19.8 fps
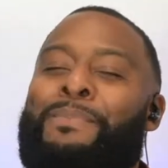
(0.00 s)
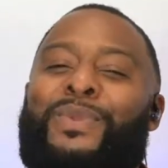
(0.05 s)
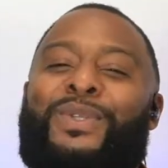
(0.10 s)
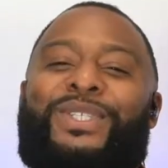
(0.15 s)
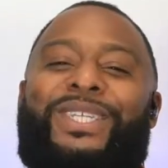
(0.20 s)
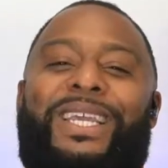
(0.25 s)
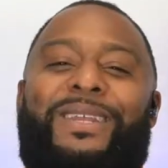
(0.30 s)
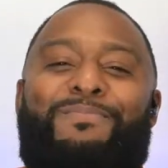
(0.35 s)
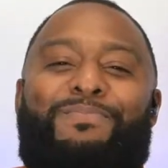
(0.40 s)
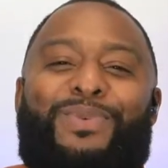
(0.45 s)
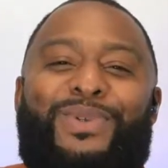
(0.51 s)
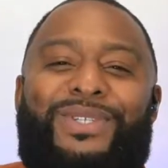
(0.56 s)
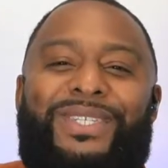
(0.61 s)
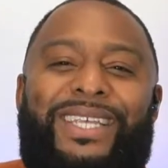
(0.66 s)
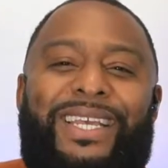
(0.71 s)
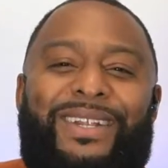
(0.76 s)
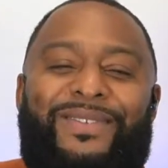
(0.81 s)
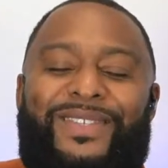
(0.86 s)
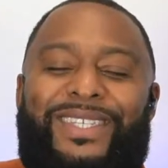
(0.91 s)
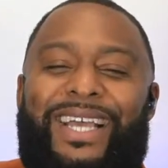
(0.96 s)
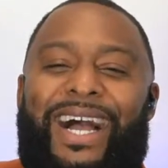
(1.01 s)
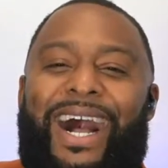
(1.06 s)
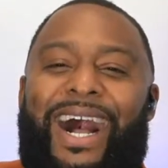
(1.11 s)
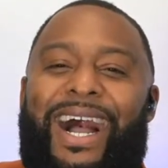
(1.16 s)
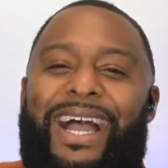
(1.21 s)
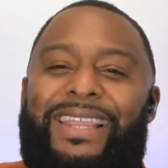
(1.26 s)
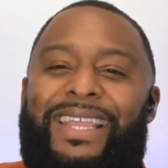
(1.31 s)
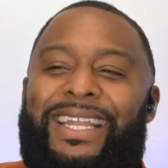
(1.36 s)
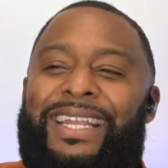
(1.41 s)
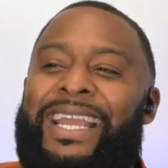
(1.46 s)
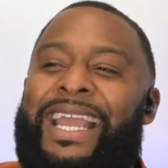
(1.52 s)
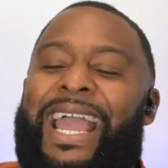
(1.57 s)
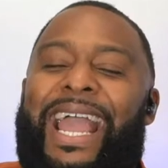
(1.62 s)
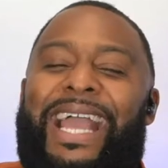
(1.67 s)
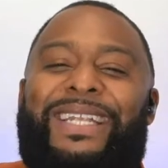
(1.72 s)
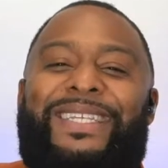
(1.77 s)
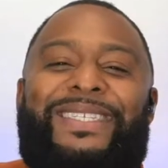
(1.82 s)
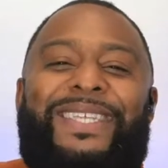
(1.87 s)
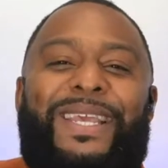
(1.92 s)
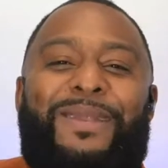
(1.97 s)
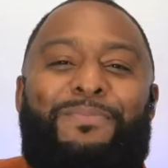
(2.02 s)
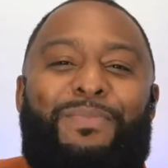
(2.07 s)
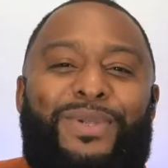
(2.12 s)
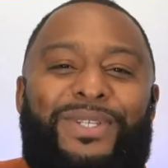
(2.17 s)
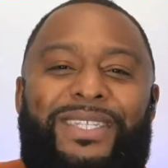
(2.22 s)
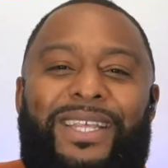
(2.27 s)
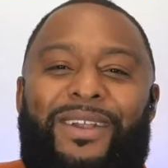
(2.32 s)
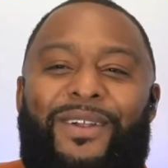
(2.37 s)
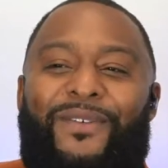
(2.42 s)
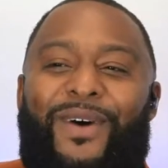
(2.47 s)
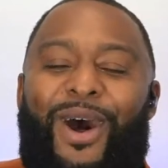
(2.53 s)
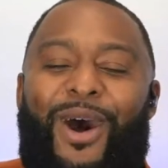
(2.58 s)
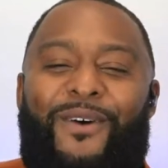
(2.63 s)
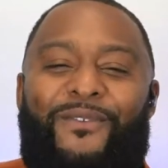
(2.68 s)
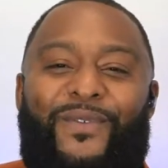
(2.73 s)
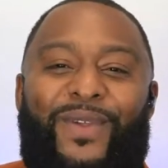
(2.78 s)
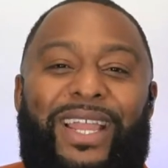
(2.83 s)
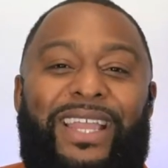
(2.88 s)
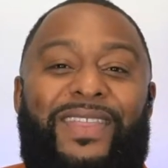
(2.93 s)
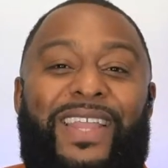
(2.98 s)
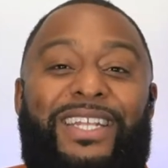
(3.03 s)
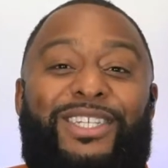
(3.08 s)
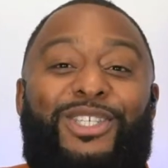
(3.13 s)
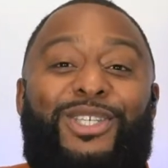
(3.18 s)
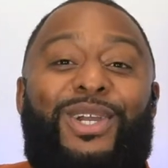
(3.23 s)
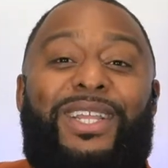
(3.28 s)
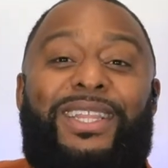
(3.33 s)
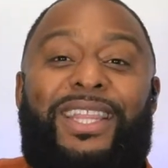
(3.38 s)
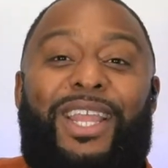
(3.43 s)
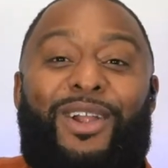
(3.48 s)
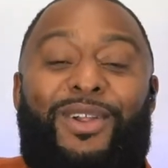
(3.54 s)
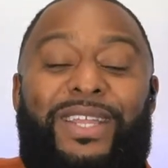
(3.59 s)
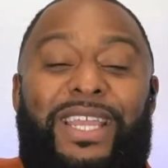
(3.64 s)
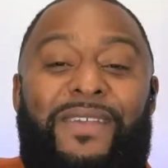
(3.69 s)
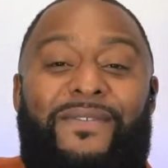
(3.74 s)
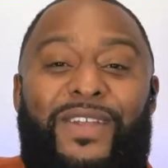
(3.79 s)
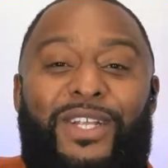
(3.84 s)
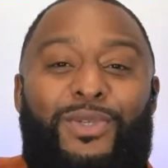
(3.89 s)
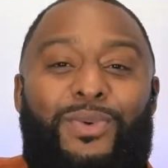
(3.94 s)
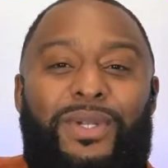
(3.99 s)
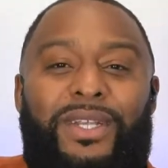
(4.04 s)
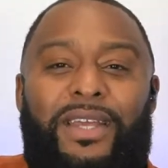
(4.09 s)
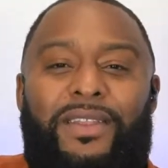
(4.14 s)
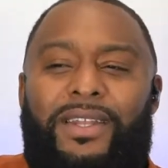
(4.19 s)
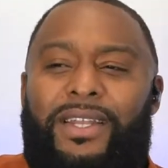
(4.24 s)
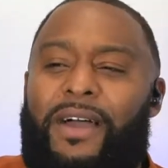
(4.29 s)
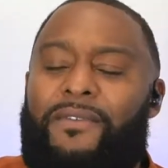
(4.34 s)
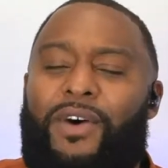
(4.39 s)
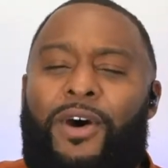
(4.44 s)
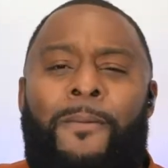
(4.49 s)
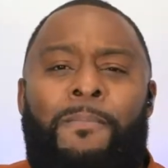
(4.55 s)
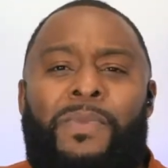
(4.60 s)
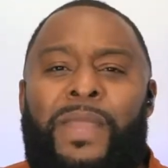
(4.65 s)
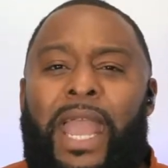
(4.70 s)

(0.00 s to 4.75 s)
10% of tithe and 10% of offering. And they took their giving to another level.